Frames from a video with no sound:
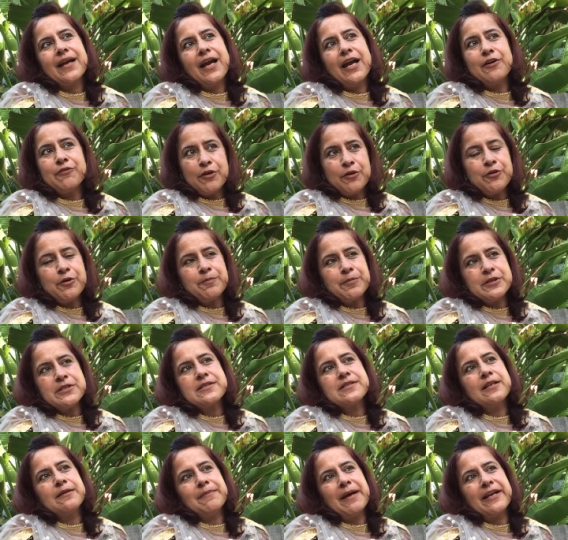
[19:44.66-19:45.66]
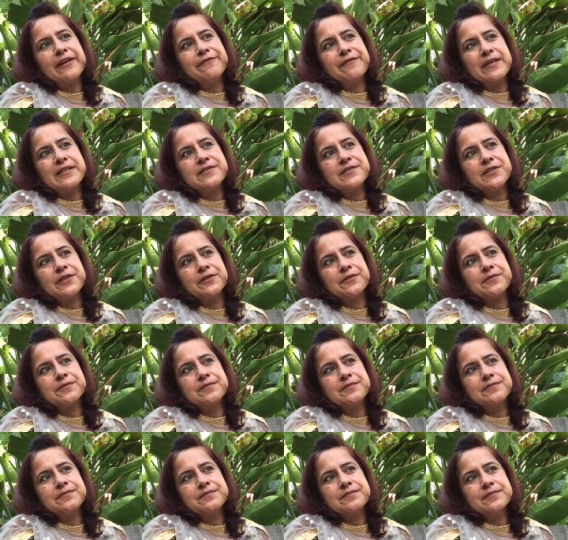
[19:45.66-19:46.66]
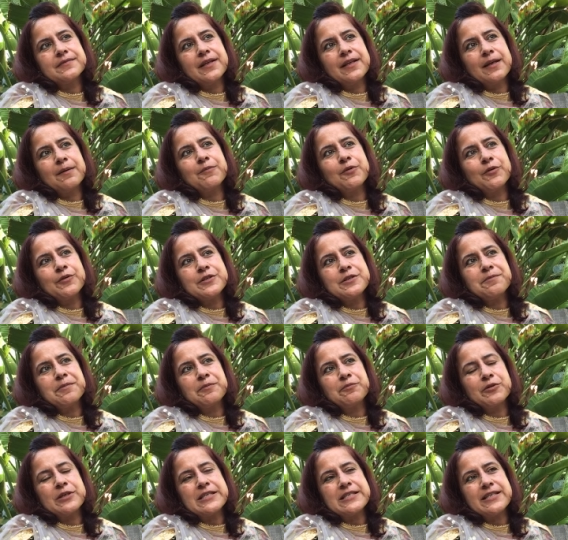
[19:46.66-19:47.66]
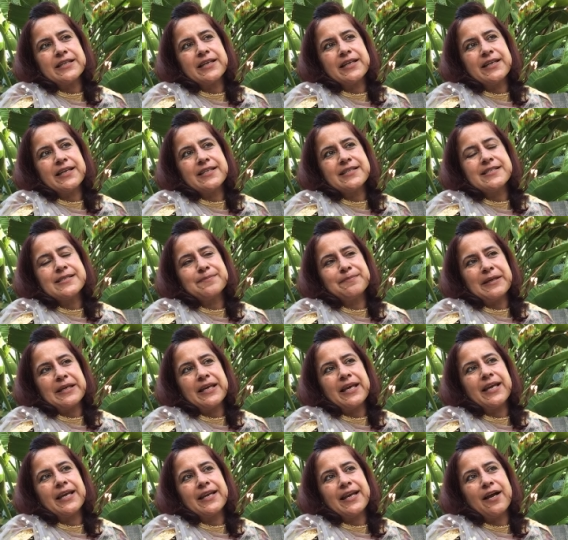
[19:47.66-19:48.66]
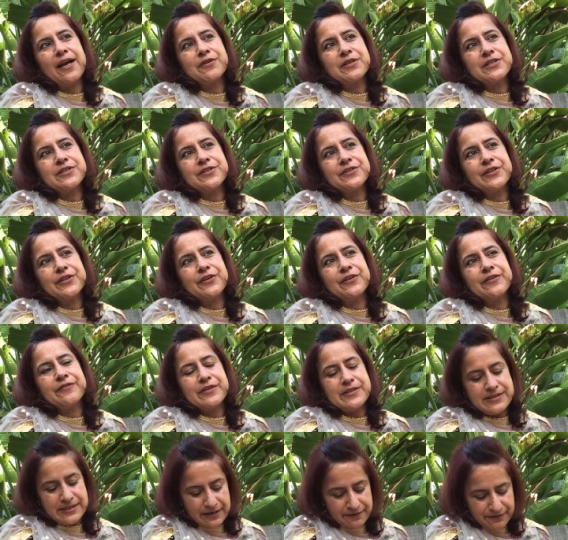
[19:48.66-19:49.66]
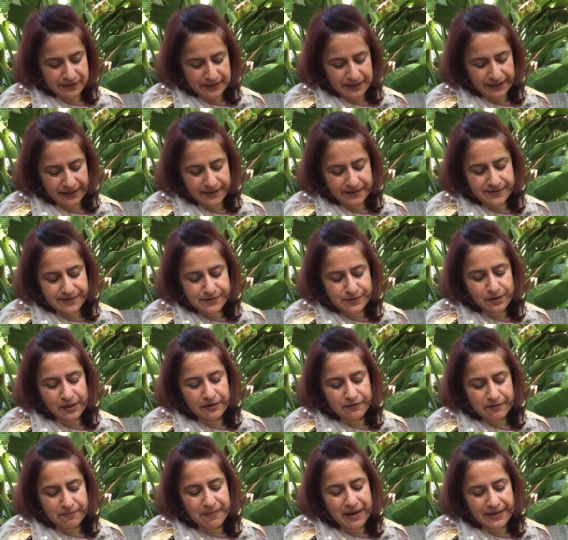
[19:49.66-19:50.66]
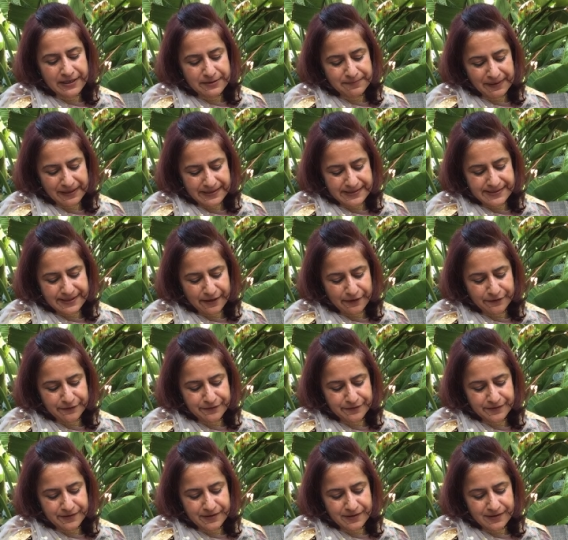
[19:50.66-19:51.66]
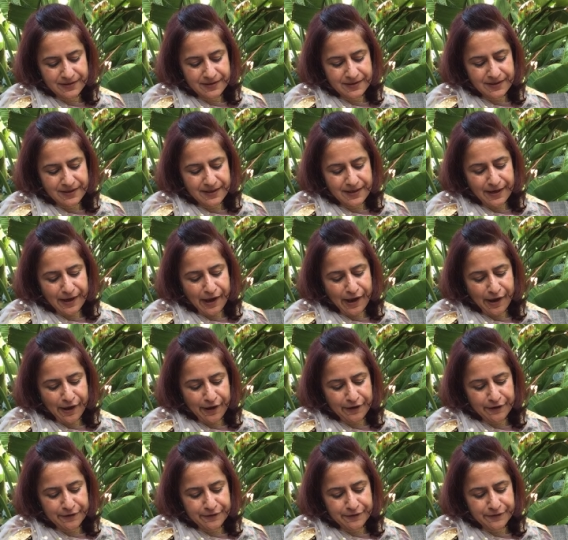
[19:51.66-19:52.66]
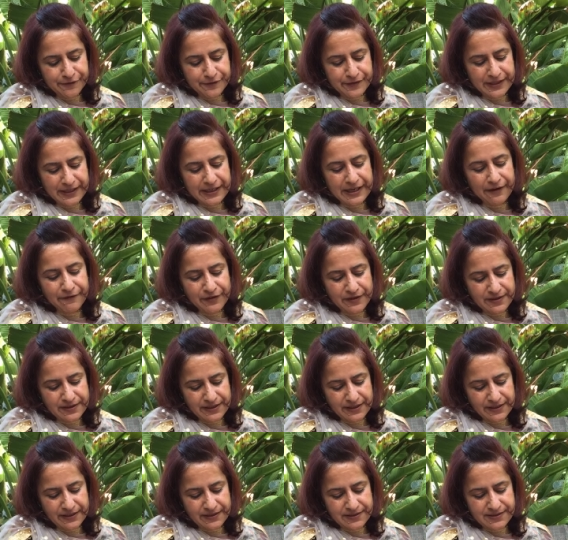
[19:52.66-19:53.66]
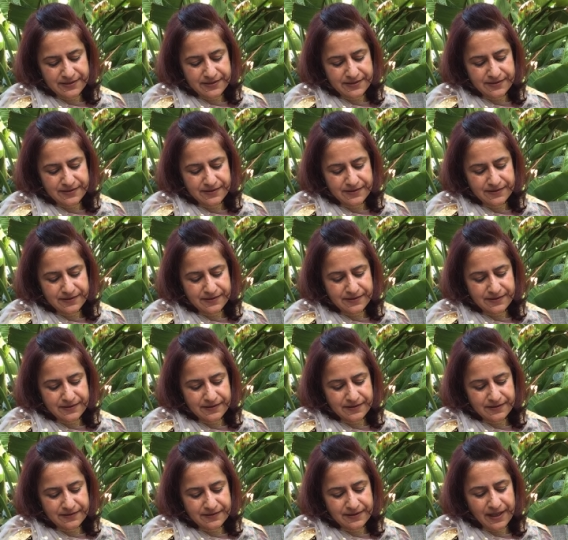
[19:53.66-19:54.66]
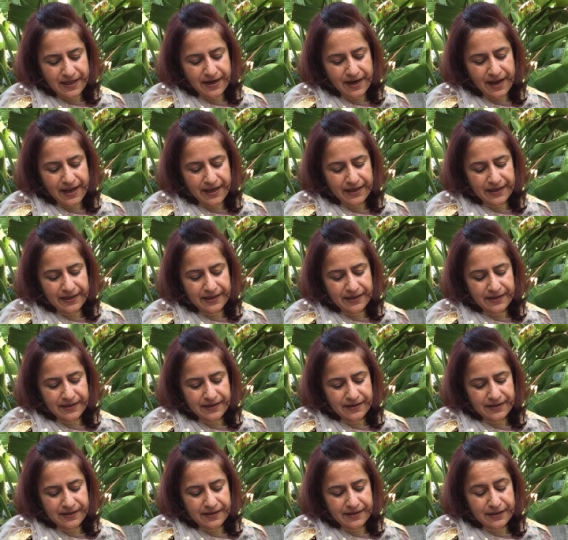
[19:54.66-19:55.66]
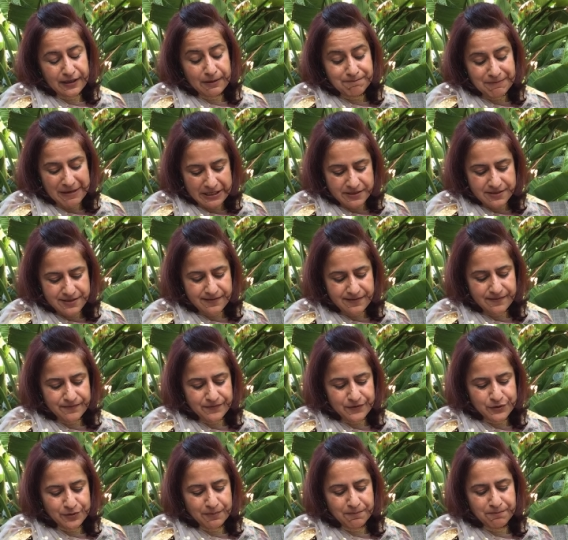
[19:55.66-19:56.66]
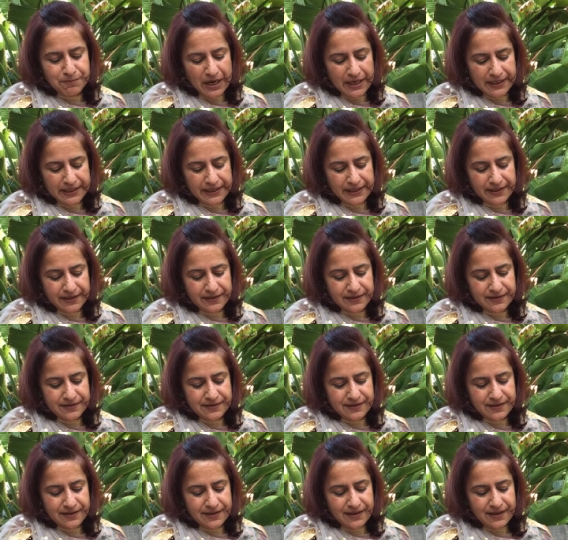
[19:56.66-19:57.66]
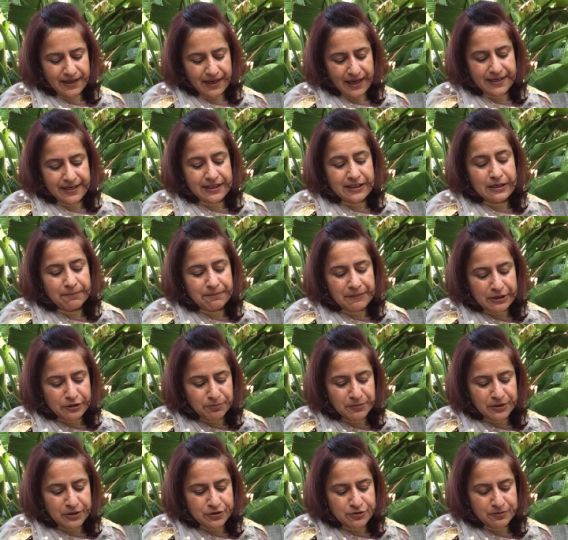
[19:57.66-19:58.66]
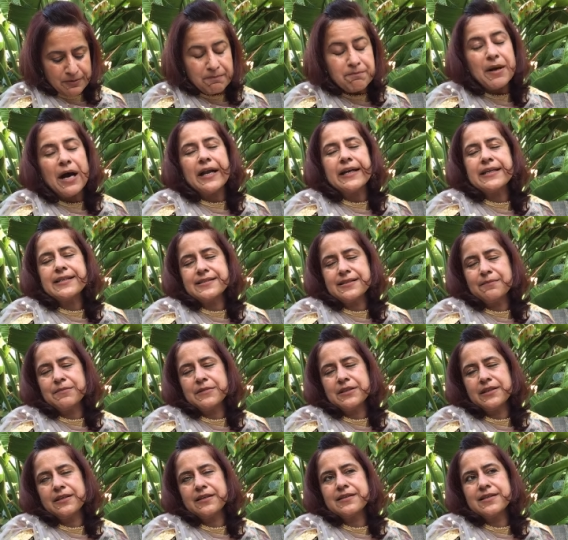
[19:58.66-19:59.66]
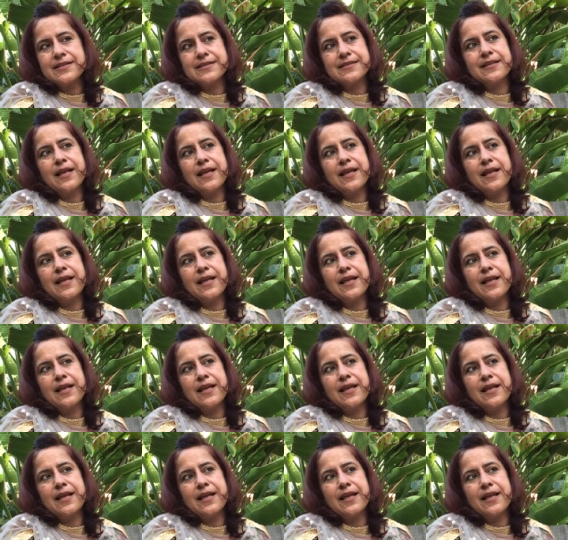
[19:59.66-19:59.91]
wrote a personal manifesto, and I'm going to be printing it and speaking it out into the universe every day. So I remind myself of the 11 things that I commit to embody. And a commitment to embody something does